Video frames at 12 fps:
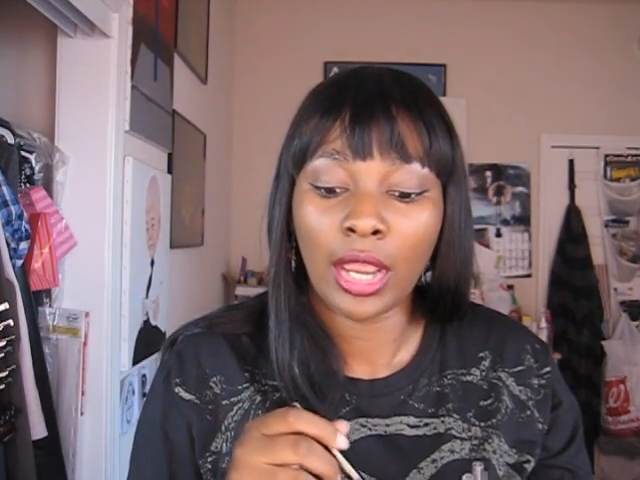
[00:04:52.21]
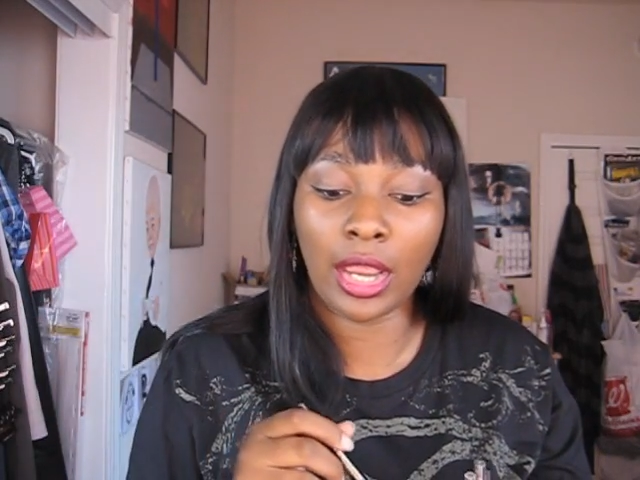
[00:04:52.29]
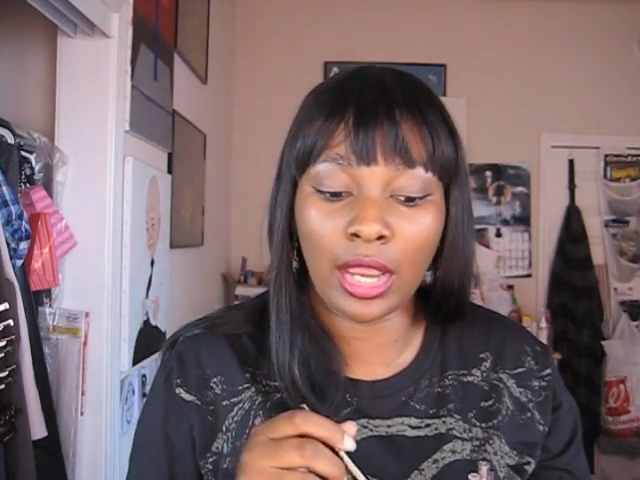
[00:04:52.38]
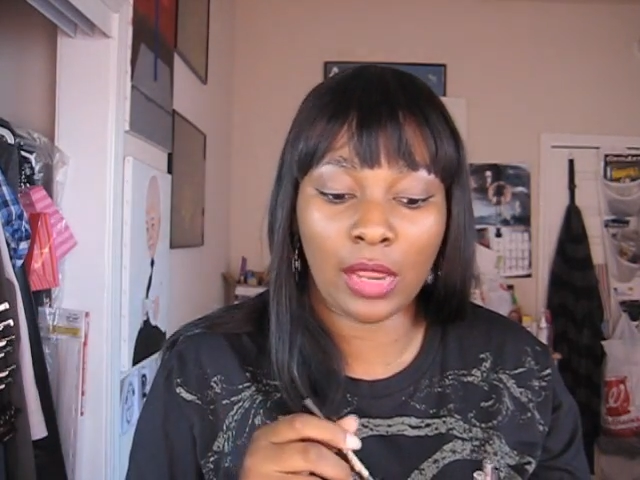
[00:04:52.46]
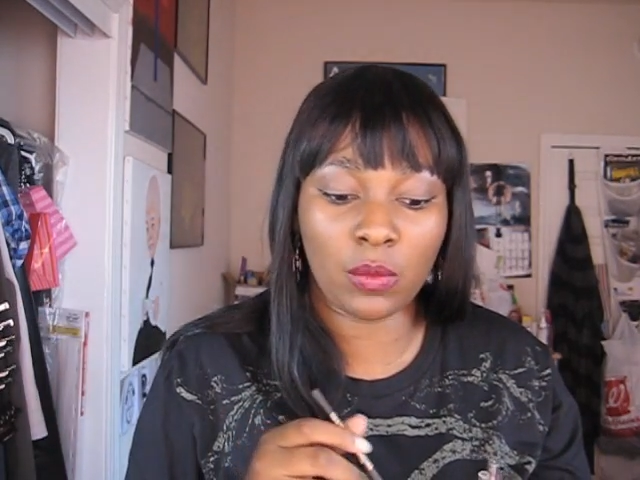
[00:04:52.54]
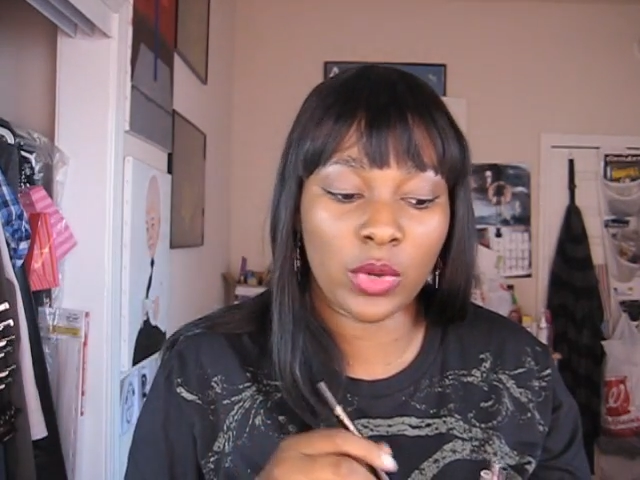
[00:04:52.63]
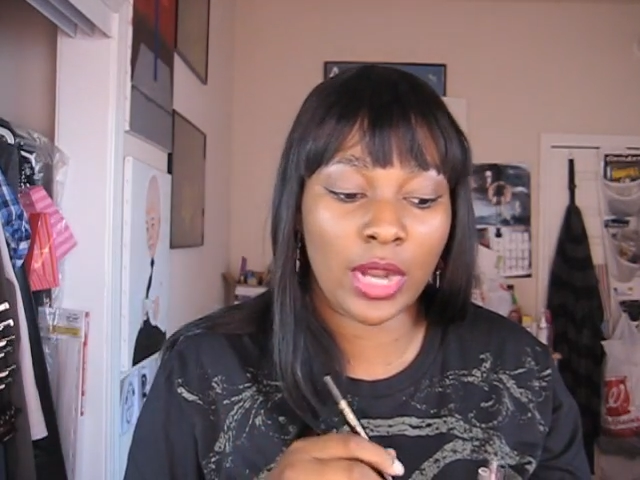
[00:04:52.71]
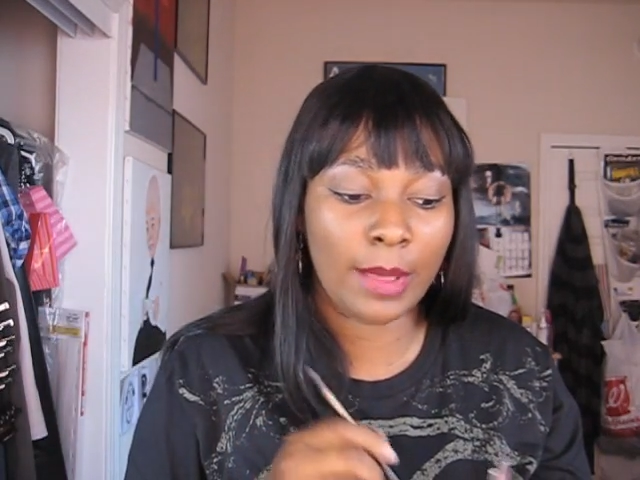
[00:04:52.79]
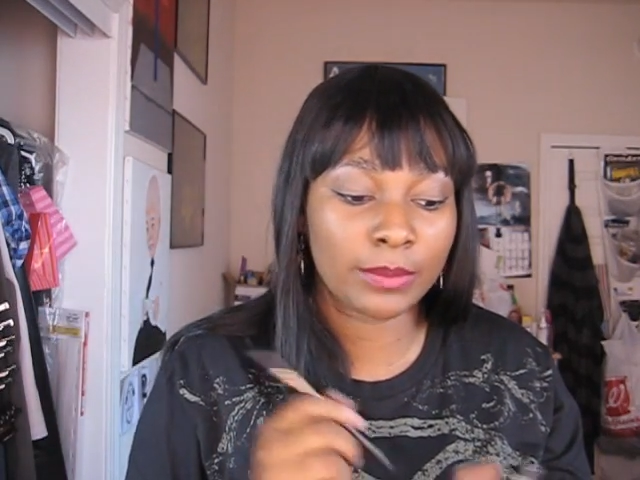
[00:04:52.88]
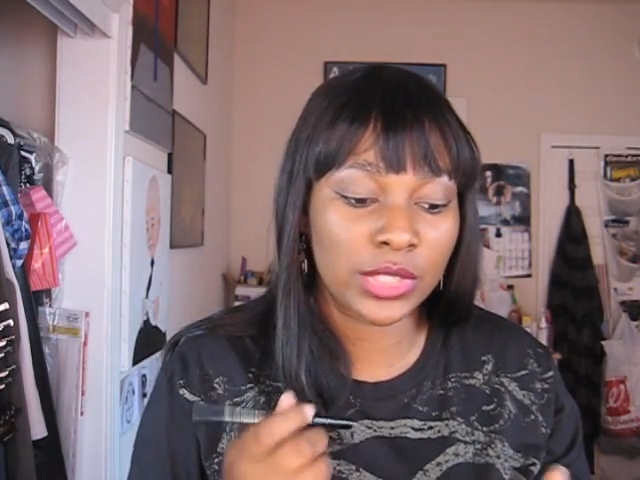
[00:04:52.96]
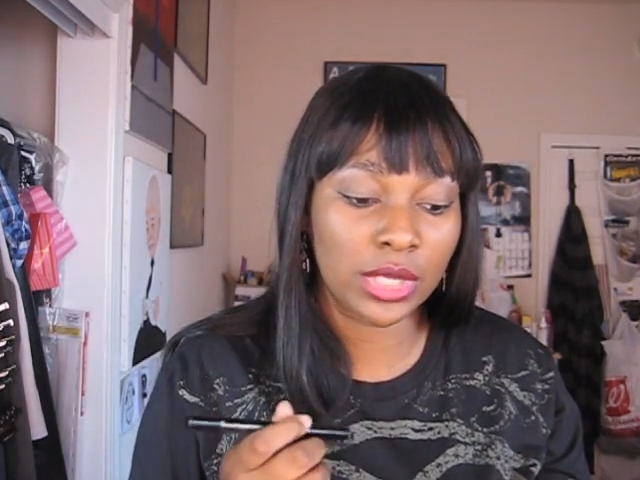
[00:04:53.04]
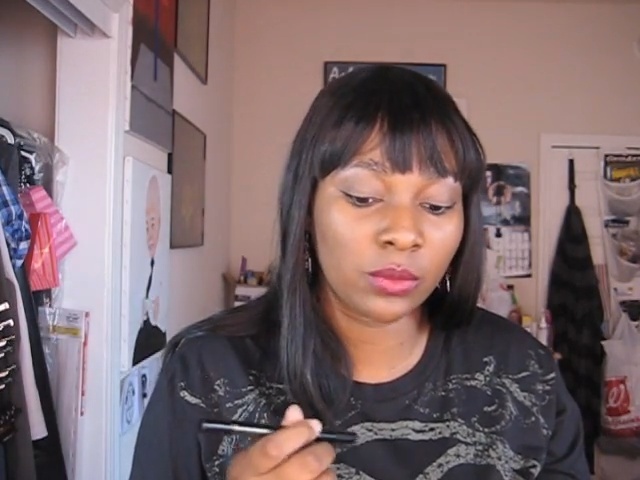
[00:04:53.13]
and when
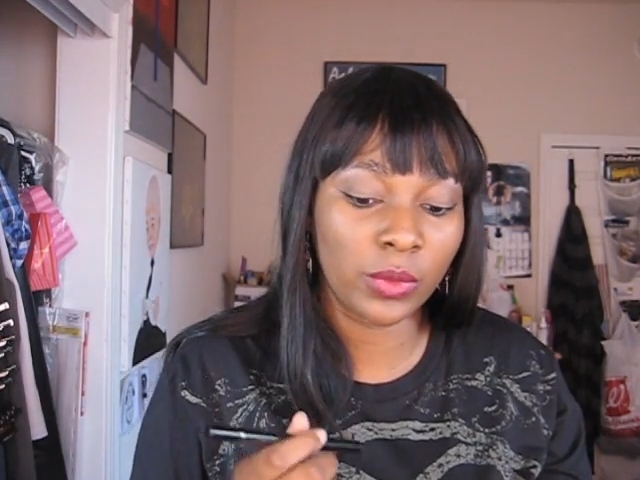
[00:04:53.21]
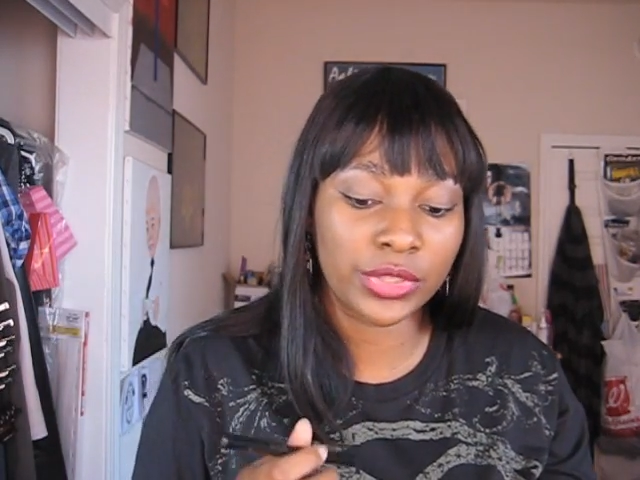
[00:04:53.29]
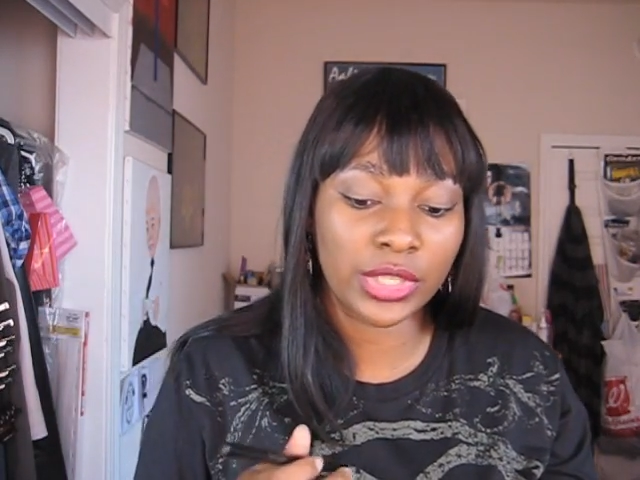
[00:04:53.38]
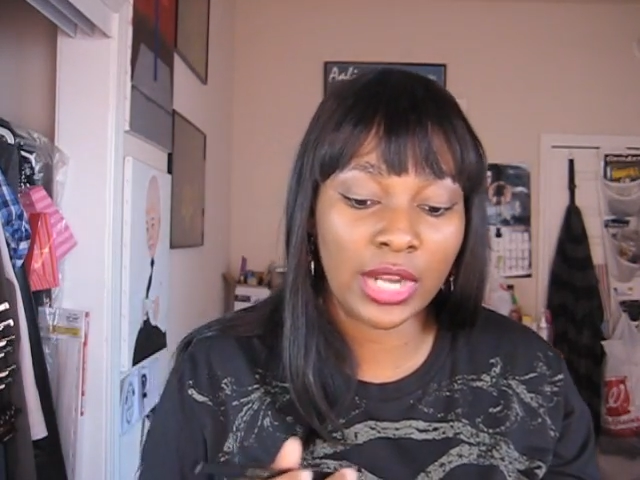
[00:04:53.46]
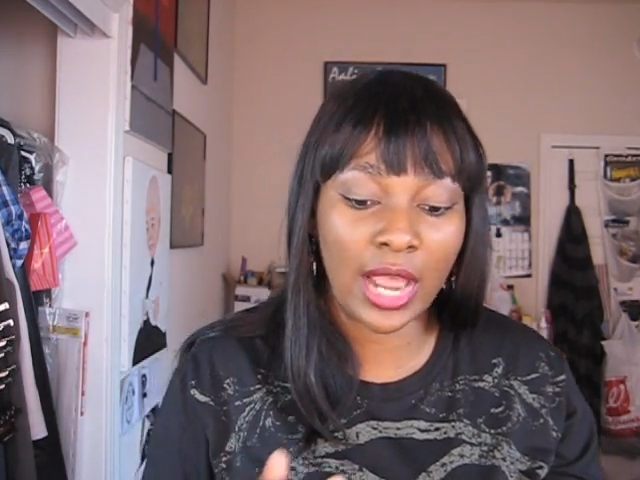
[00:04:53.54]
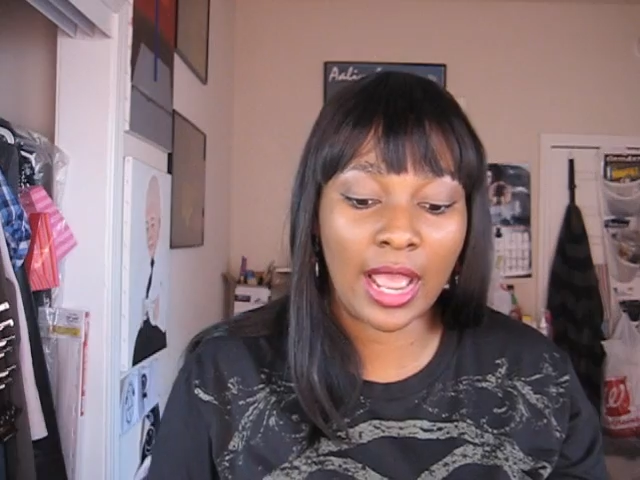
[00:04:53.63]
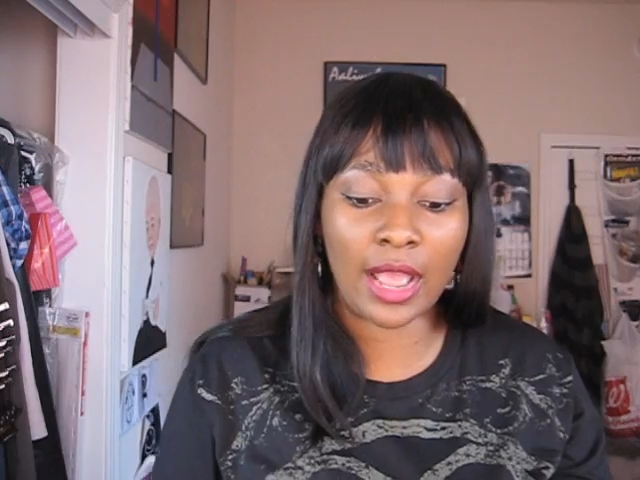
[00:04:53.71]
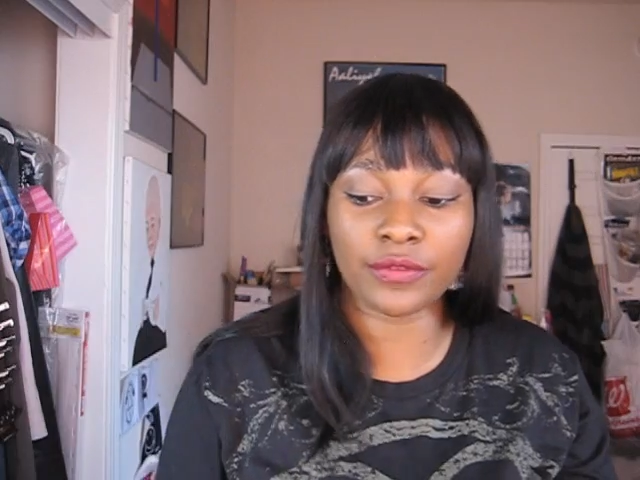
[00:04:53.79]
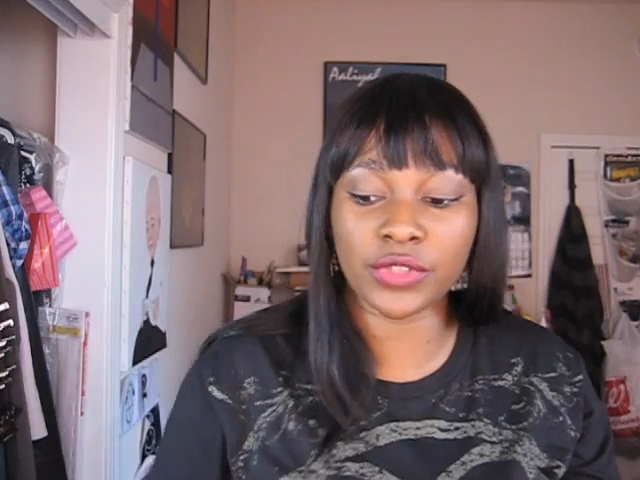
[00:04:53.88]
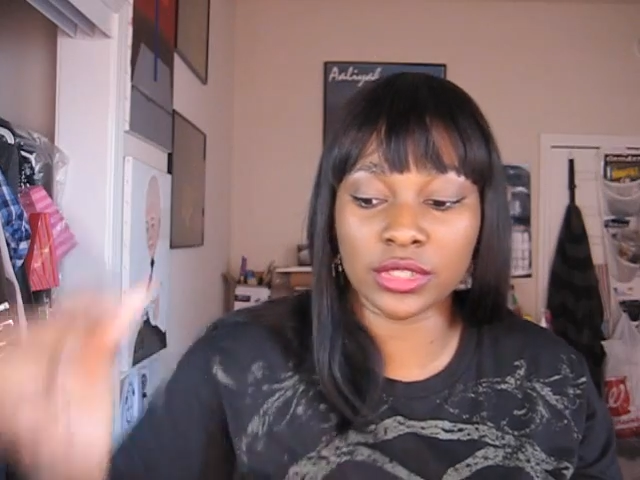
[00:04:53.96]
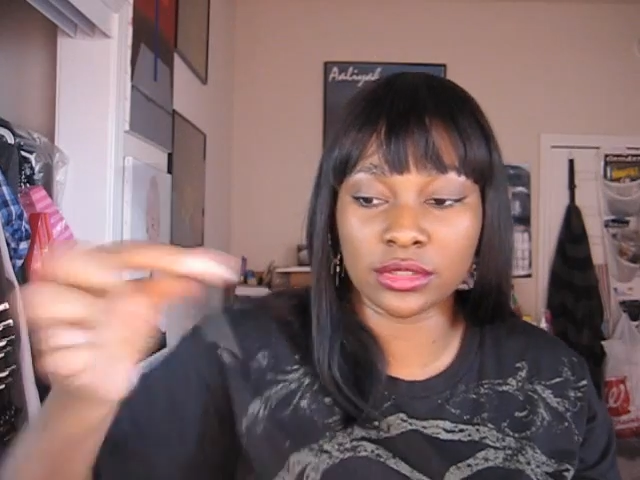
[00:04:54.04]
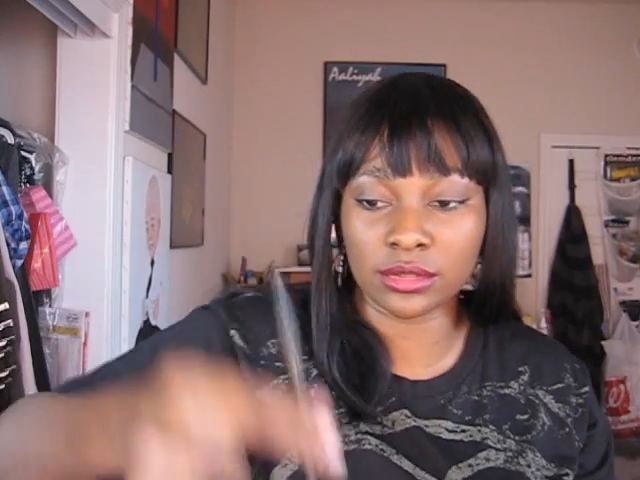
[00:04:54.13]
I'm done with it I have
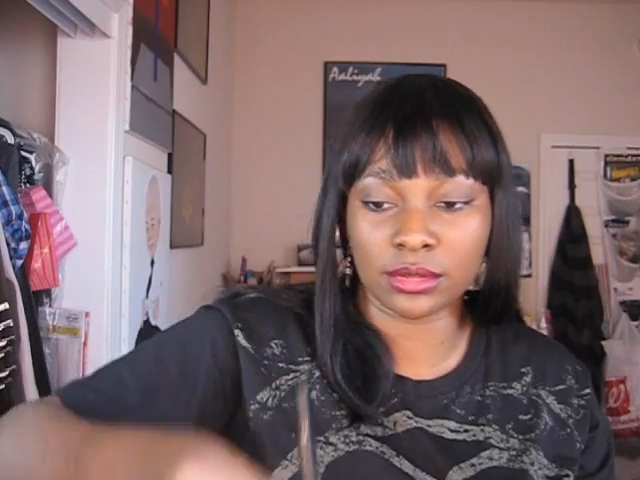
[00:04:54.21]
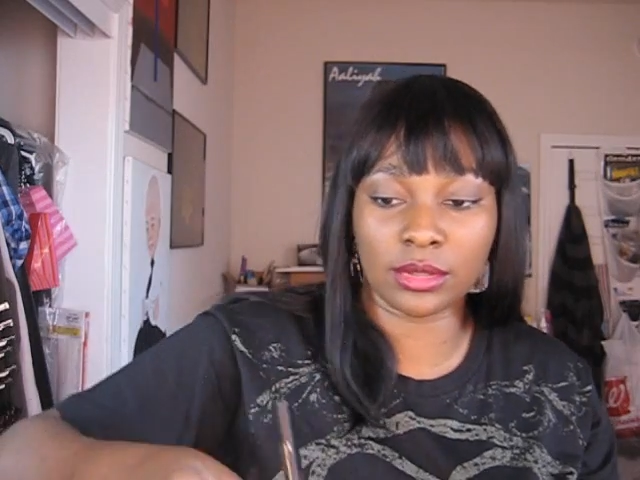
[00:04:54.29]
to